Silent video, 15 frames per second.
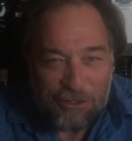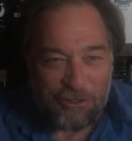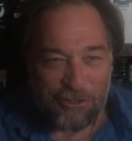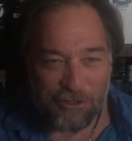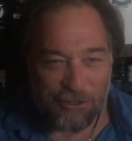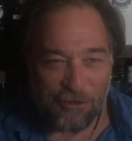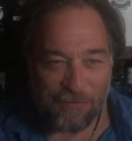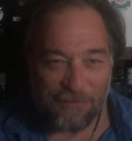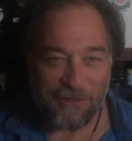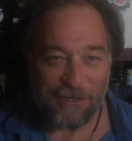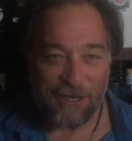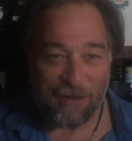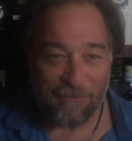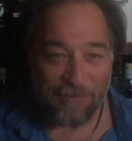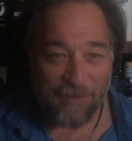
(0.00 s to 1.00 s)
and soft and
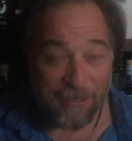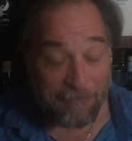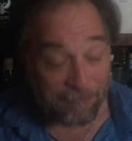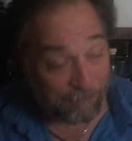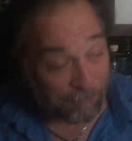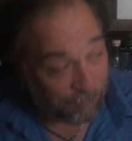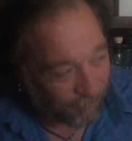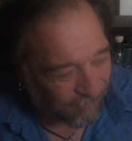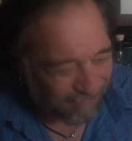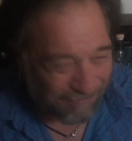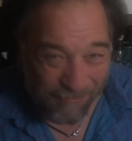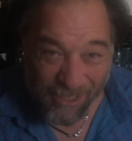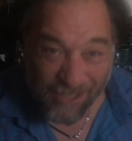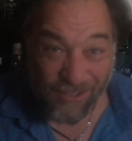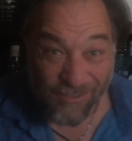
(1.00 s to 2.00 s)
comfy,
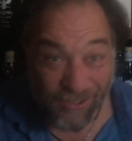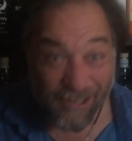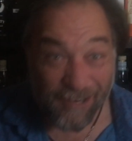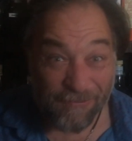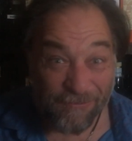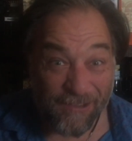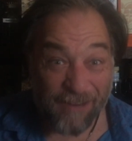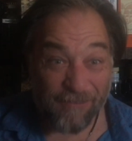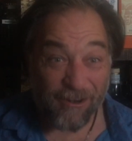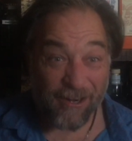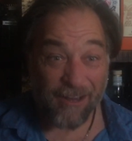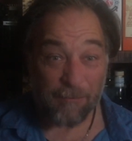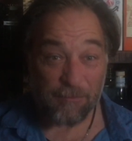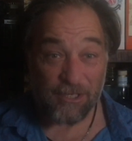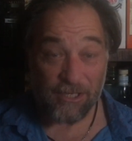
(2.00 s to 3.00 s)
just like a favourite
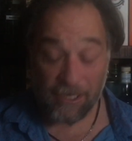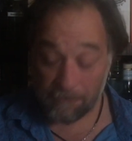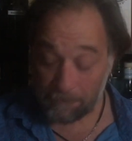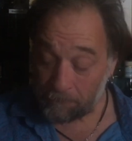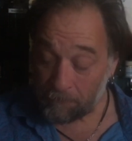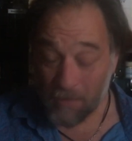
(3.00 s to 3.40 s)
armchair.